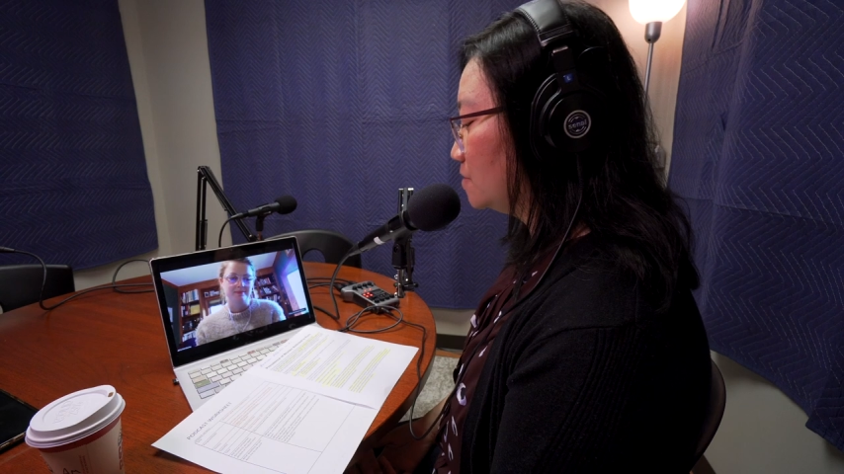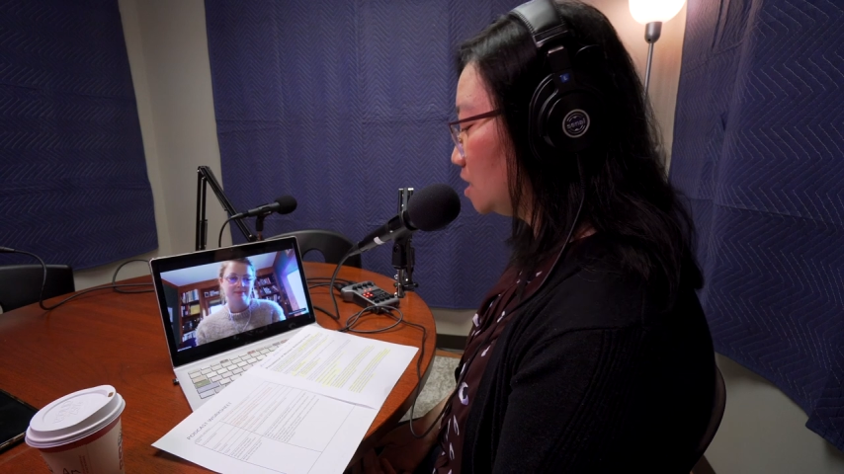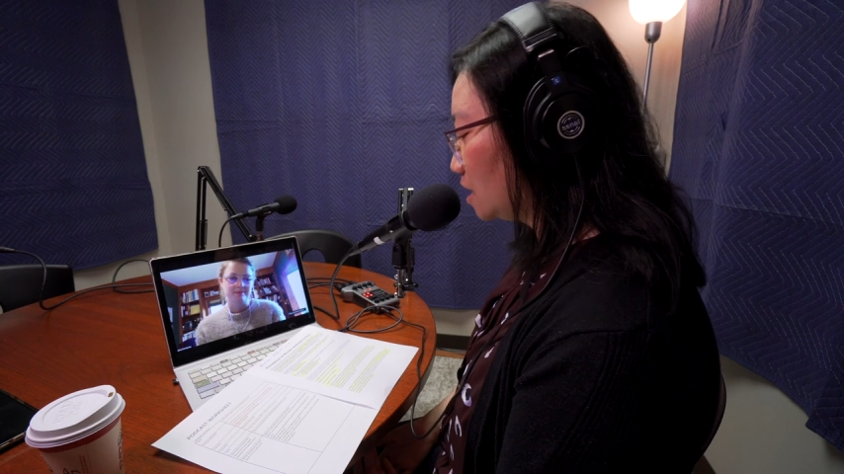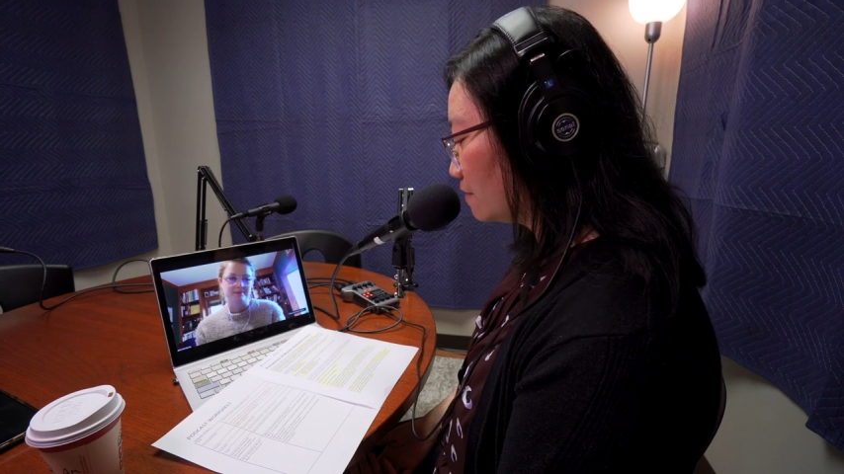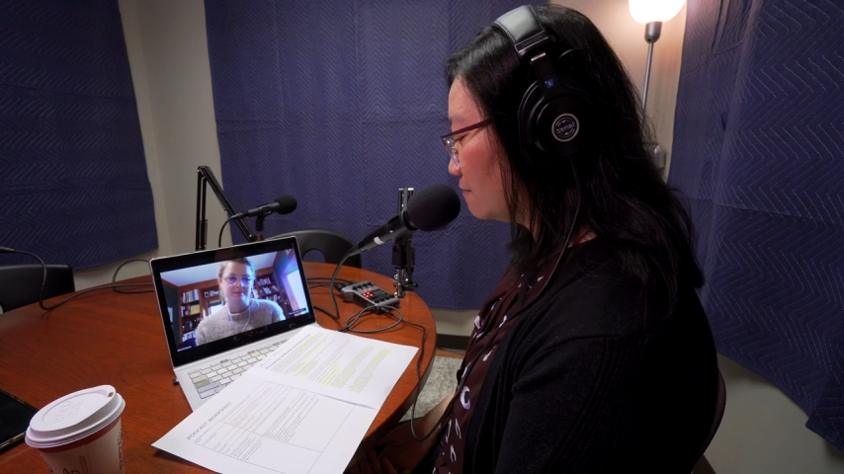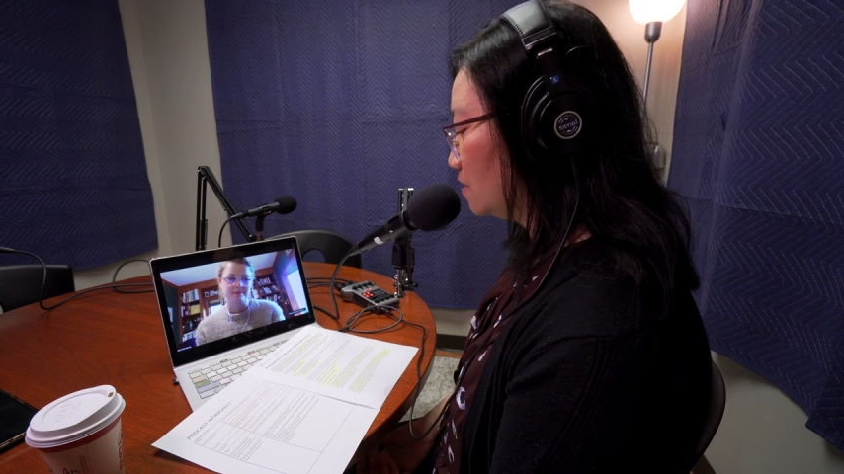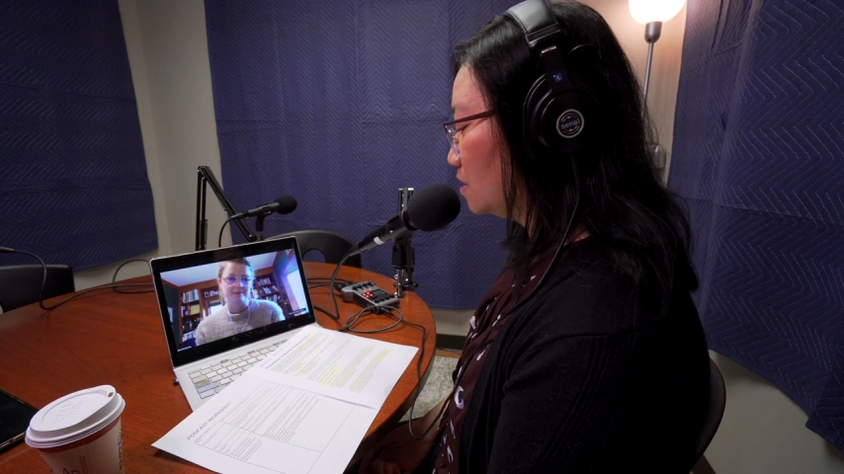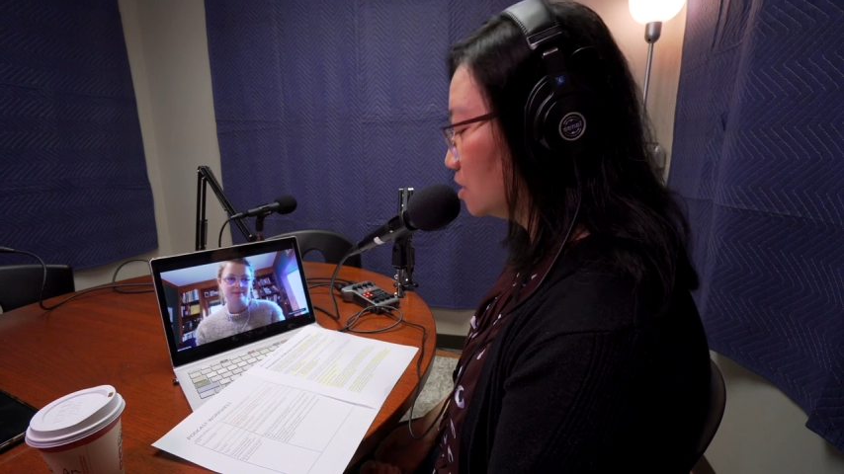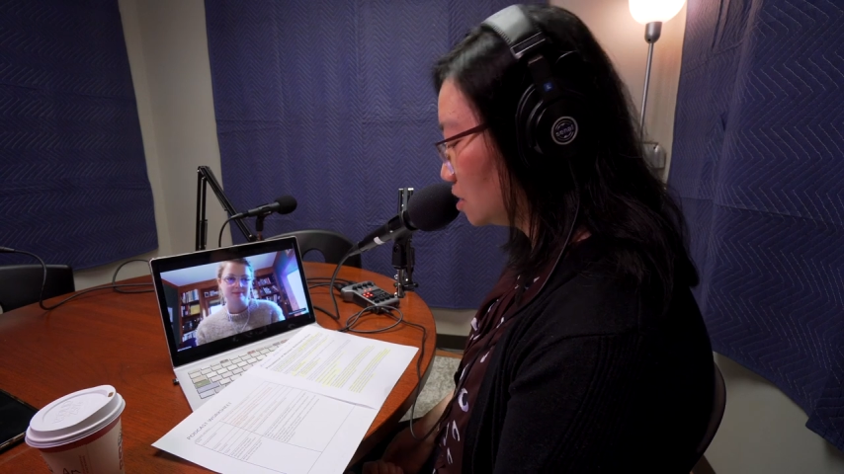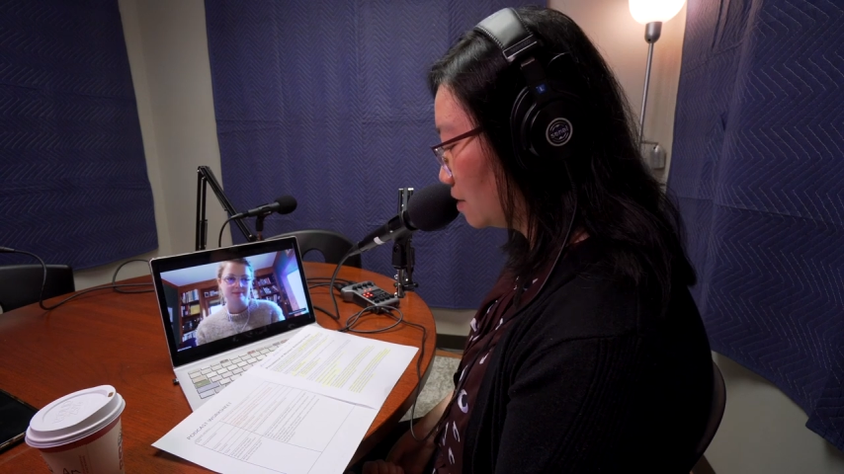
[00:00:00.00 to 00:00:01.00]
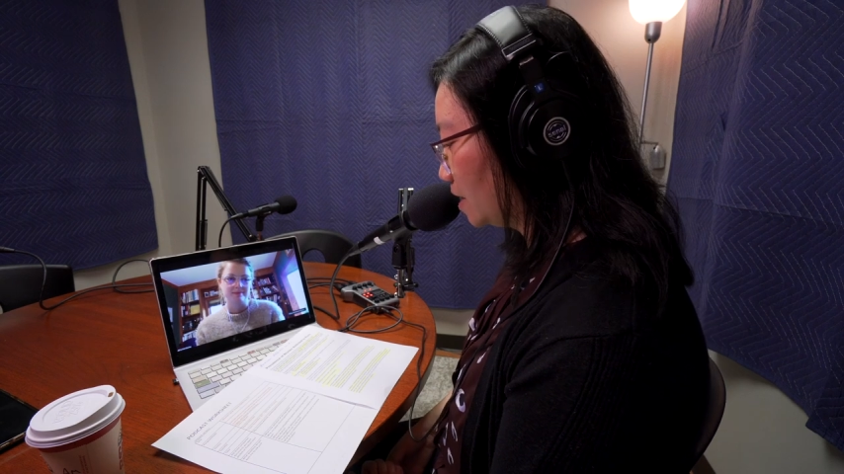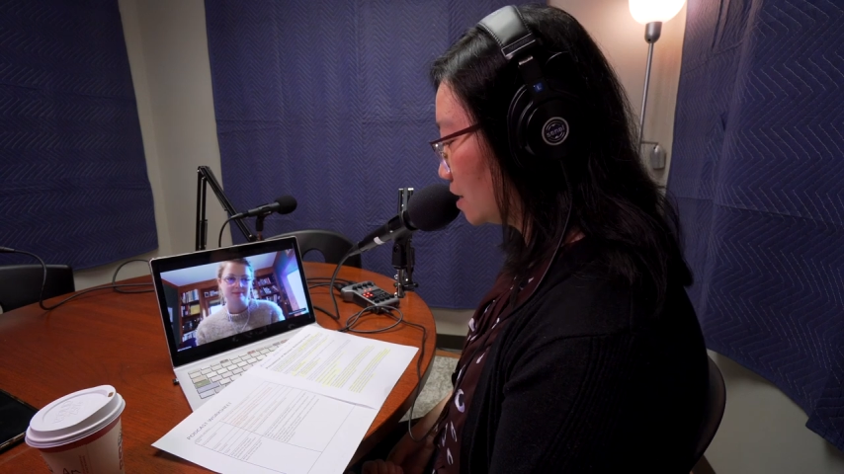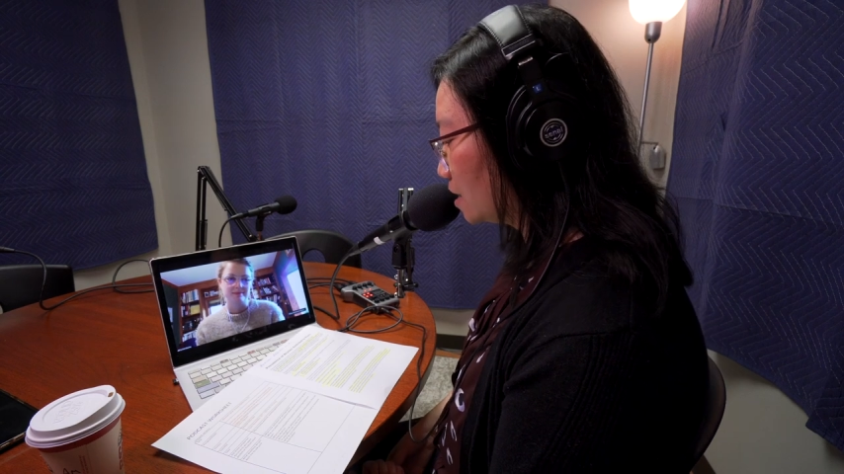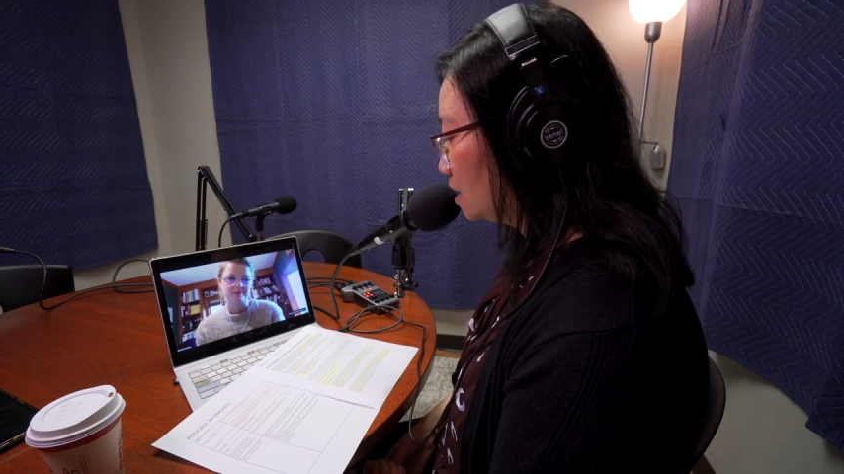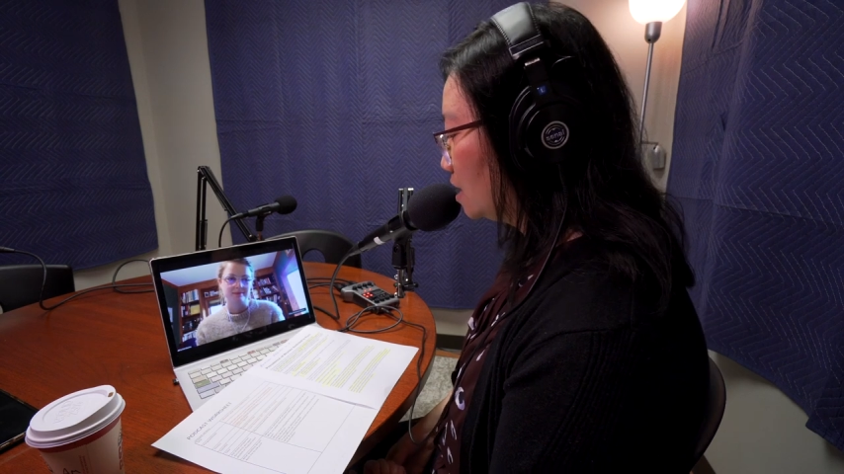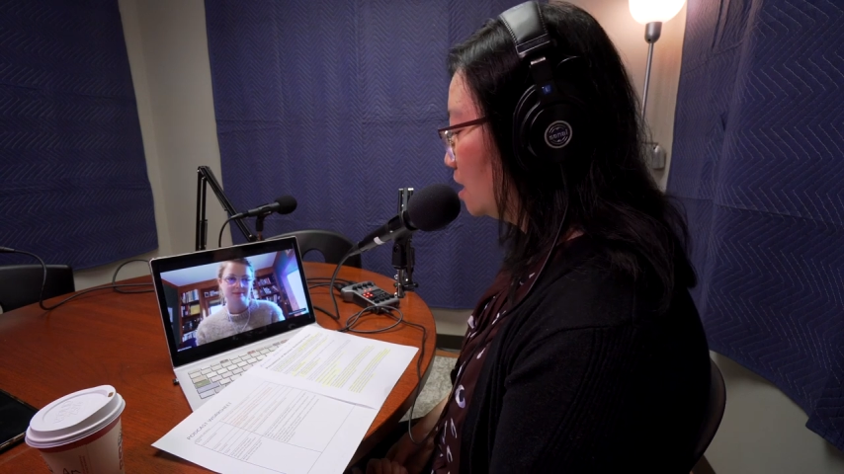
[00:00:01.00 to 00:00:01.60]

tough topic.